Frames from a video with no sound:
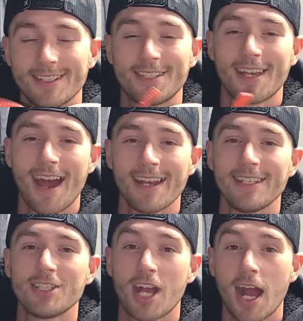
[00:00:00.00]
The
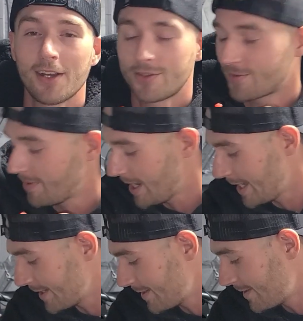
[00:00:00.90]
Tiny Child's
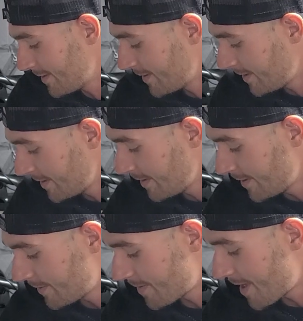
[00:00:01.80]
rig,
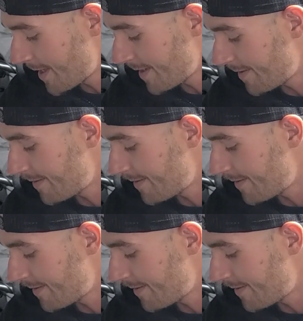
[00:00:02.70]
right?